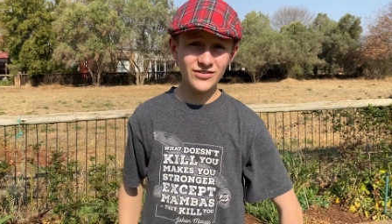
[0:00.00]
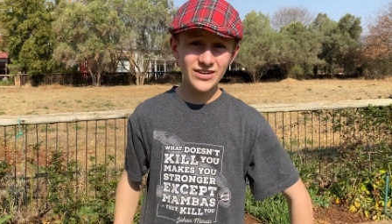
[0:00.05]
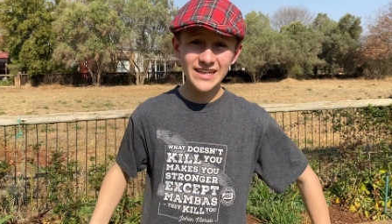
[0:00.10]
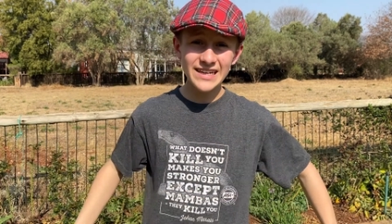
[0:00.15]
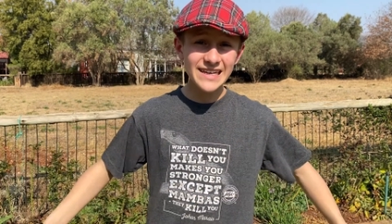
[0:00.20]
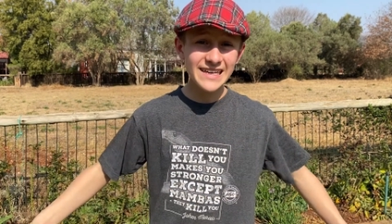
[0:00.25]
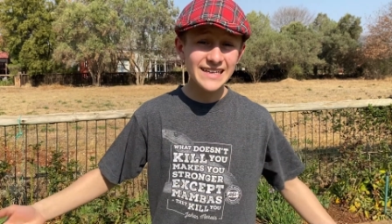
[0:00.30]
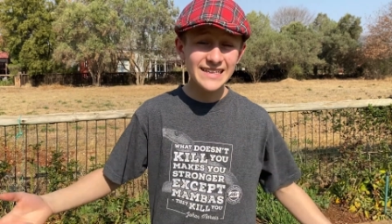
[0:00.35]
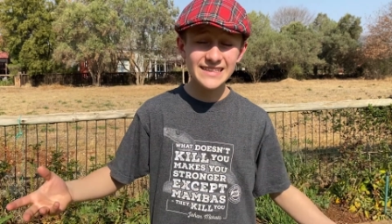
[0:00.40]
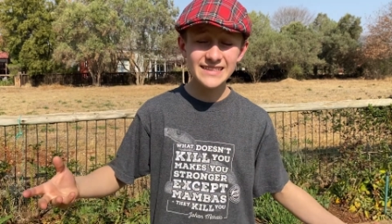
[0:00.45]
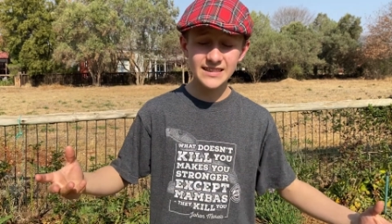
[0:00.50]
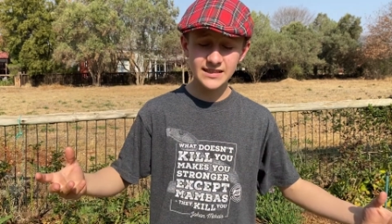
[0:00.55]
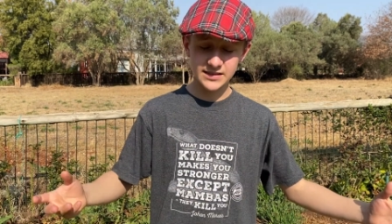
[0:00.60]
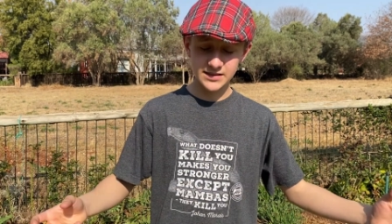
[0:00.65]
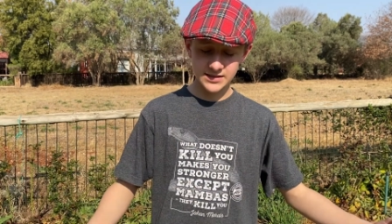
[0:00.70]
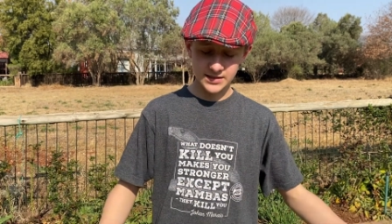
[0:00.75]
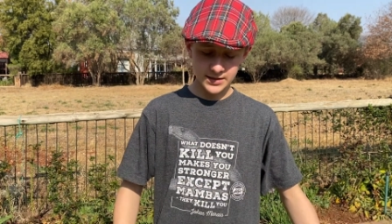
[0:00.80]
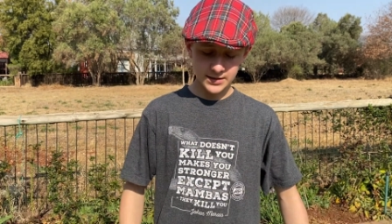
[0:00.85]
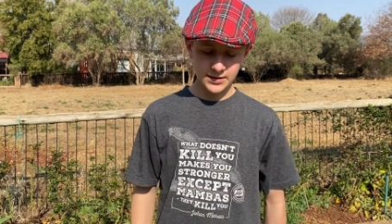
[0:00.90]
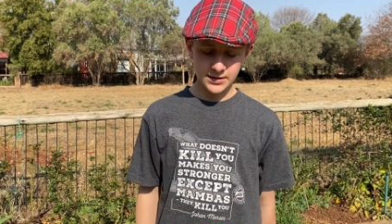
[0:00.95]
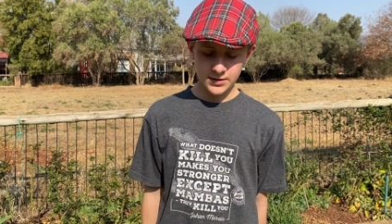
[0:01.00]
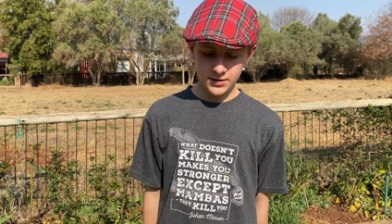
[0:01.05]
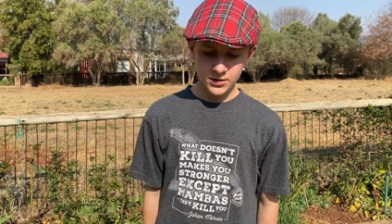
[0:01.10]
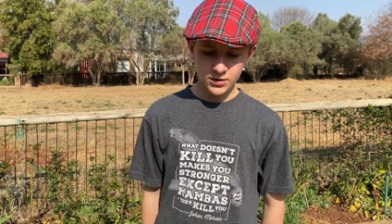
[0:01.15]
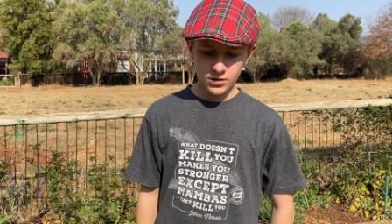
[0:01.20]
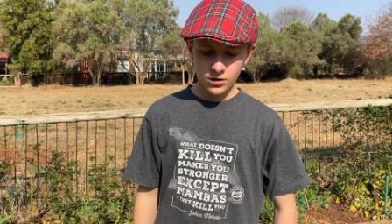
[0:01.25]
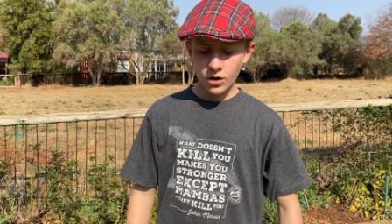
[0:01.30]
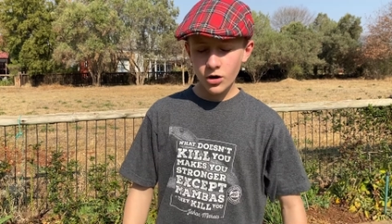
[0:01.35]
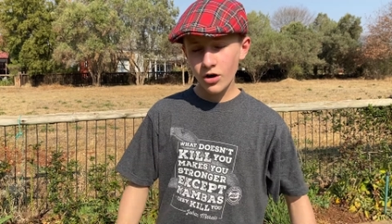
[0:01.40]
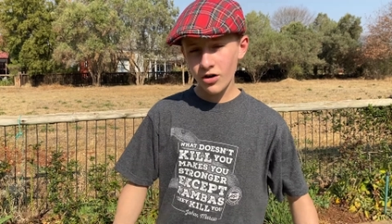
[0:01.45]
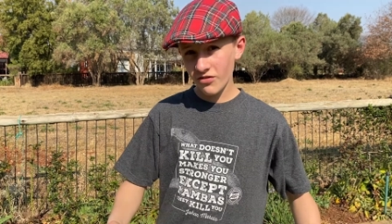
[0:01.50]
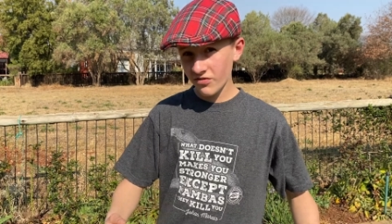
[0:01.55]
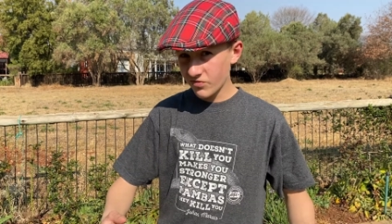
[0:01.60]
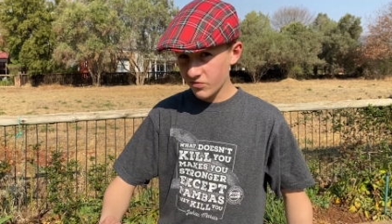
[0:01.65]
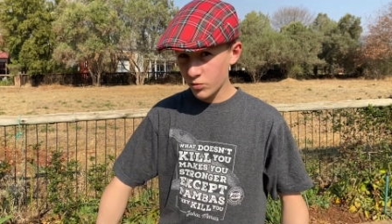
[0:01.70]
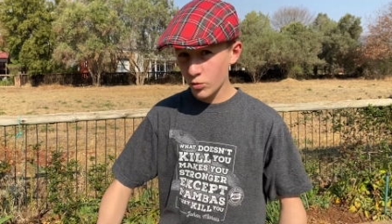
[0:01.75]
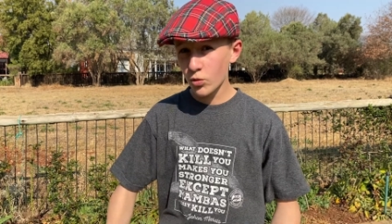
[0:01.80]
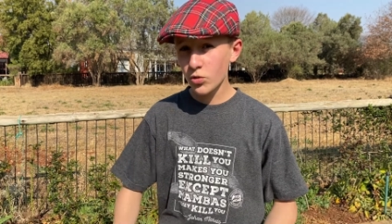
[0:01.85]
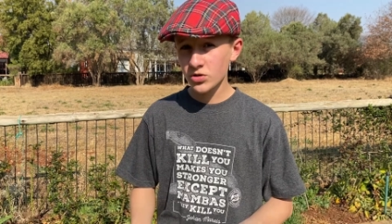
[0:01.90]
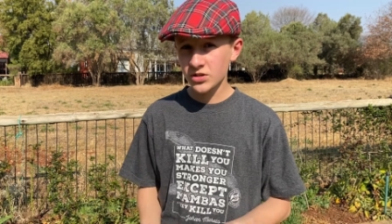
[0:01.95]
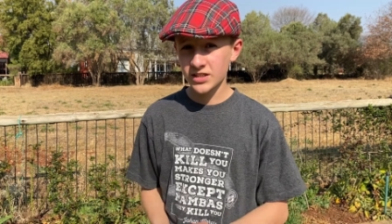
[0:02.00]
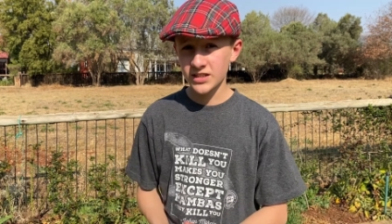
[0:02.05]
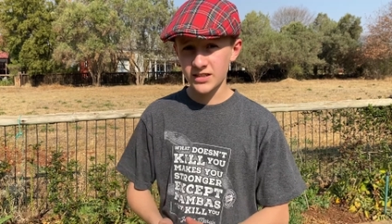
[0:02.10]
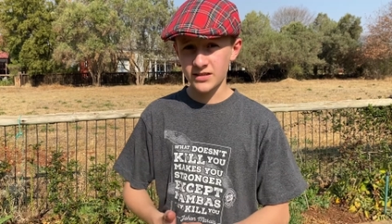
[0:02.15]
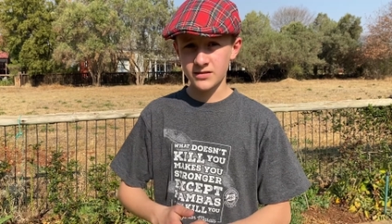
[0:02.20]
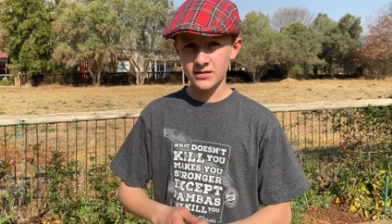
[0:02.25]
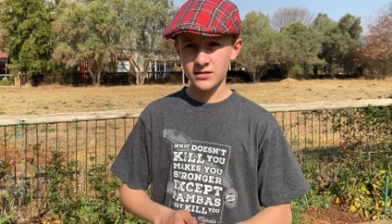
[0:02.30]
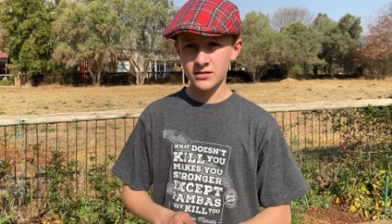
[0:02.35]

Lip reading: liters of water